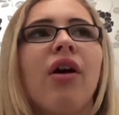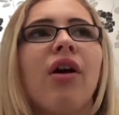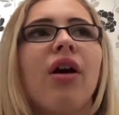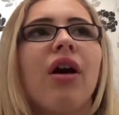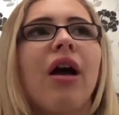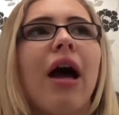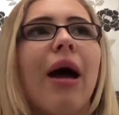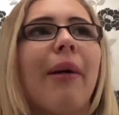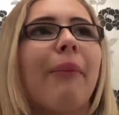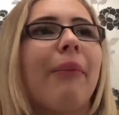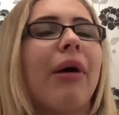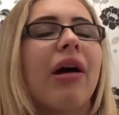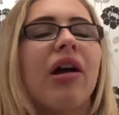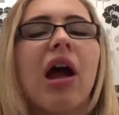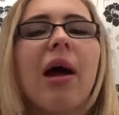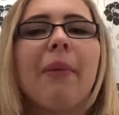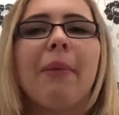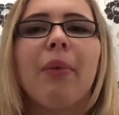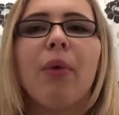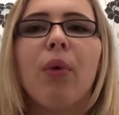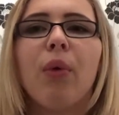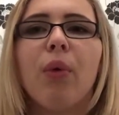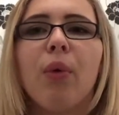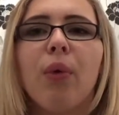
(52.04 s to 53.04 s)
a
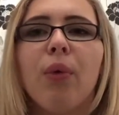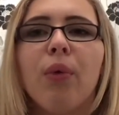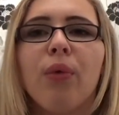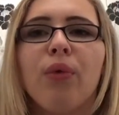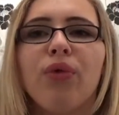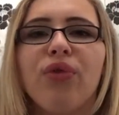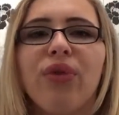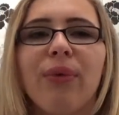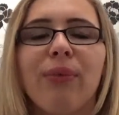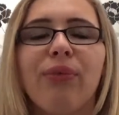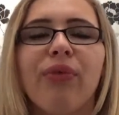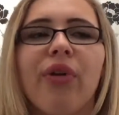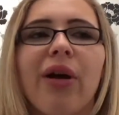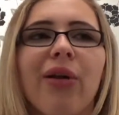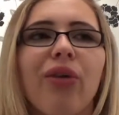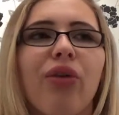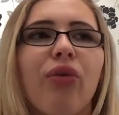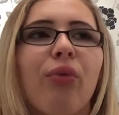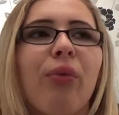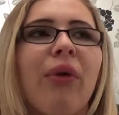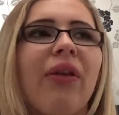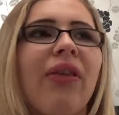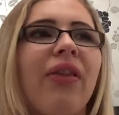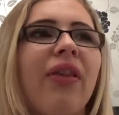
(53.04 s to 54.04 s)
couple
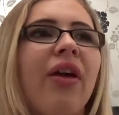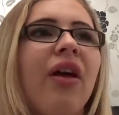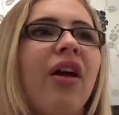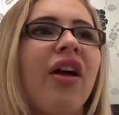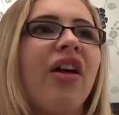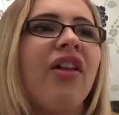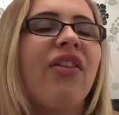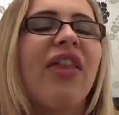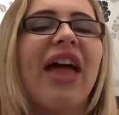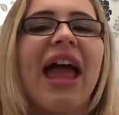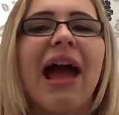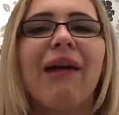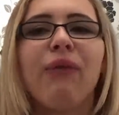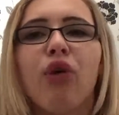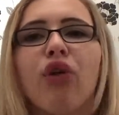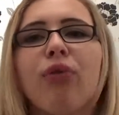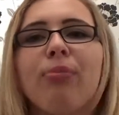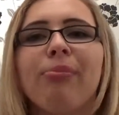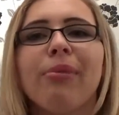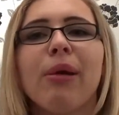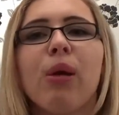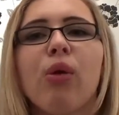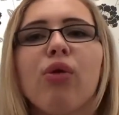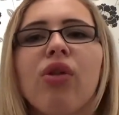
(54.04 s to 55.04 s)
sometimes when they have all this
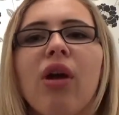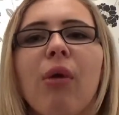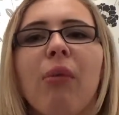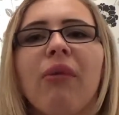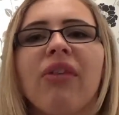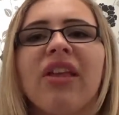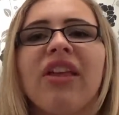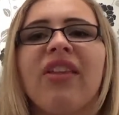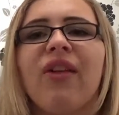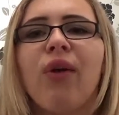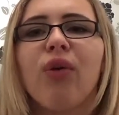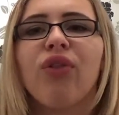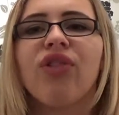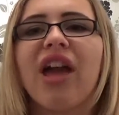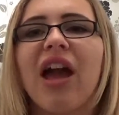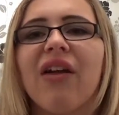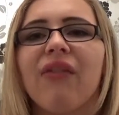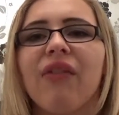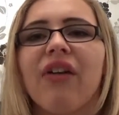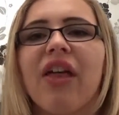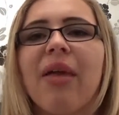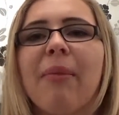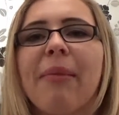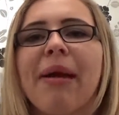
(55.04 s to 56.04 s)
build up, when they're not
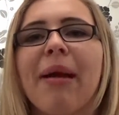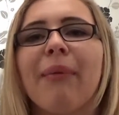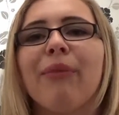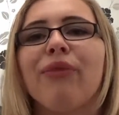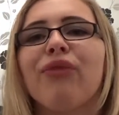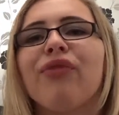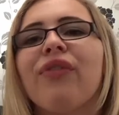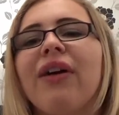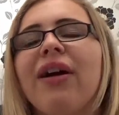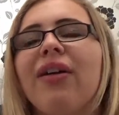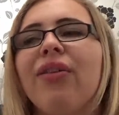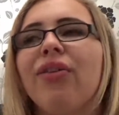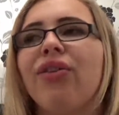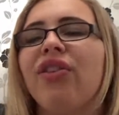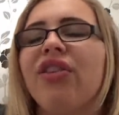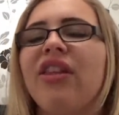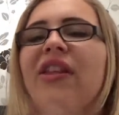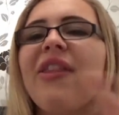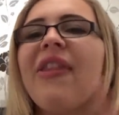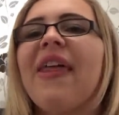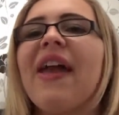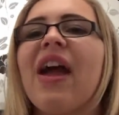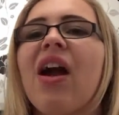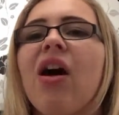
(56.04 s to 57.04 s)
together they become friends, and
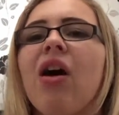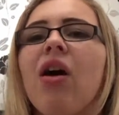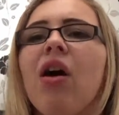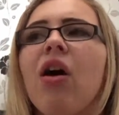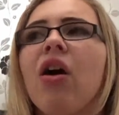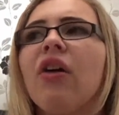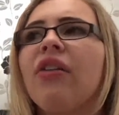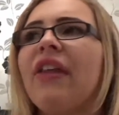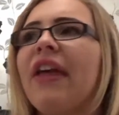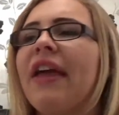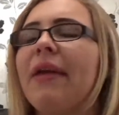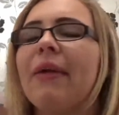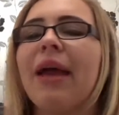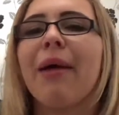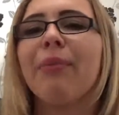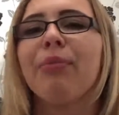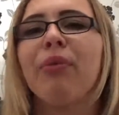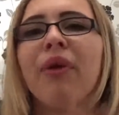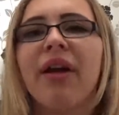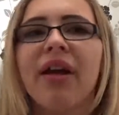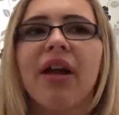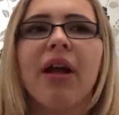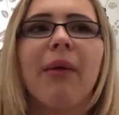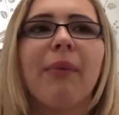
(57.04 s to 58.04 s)
then they are, and they have
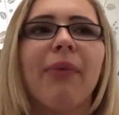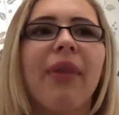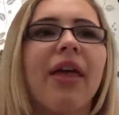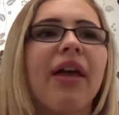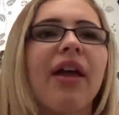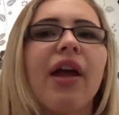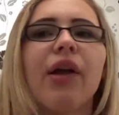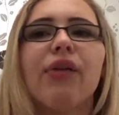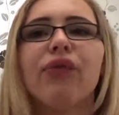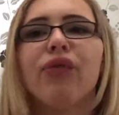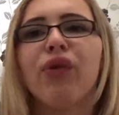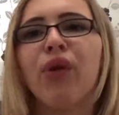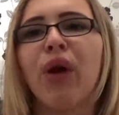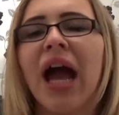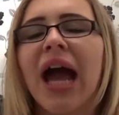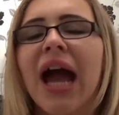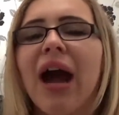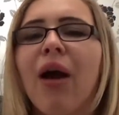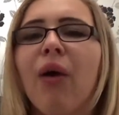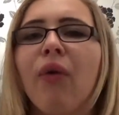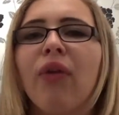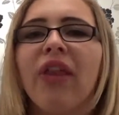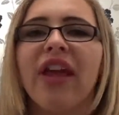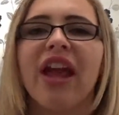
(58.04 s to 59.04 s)
break up and they go through
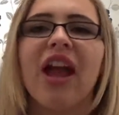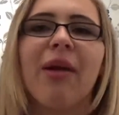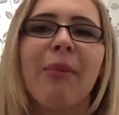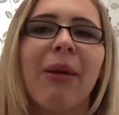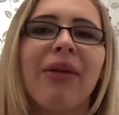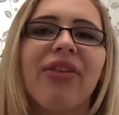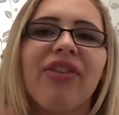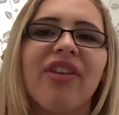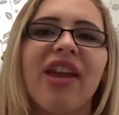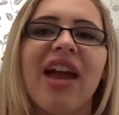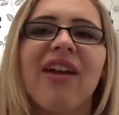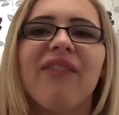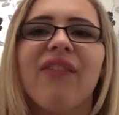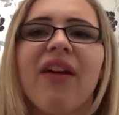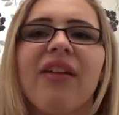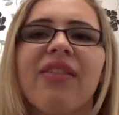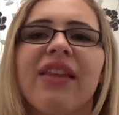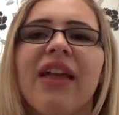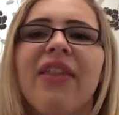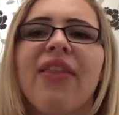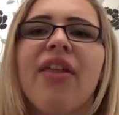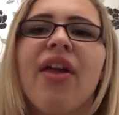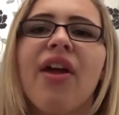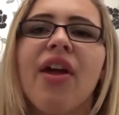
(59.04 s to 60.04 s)
hell and they get back together, and
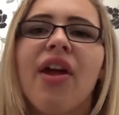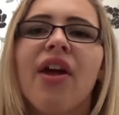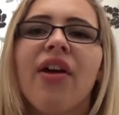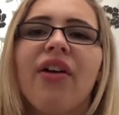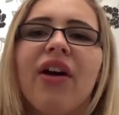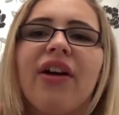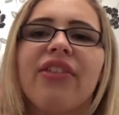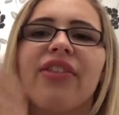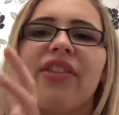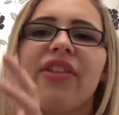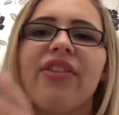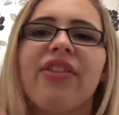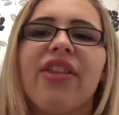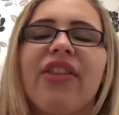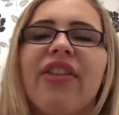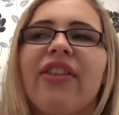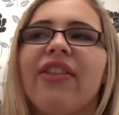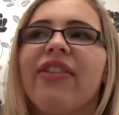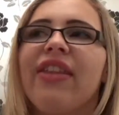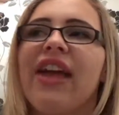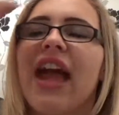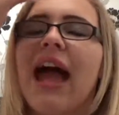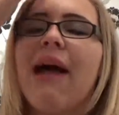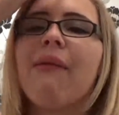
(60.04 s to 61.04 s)
then like
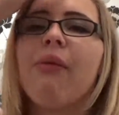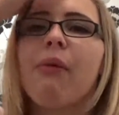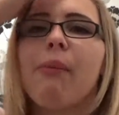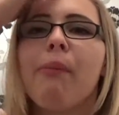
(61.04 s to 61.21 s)
they have a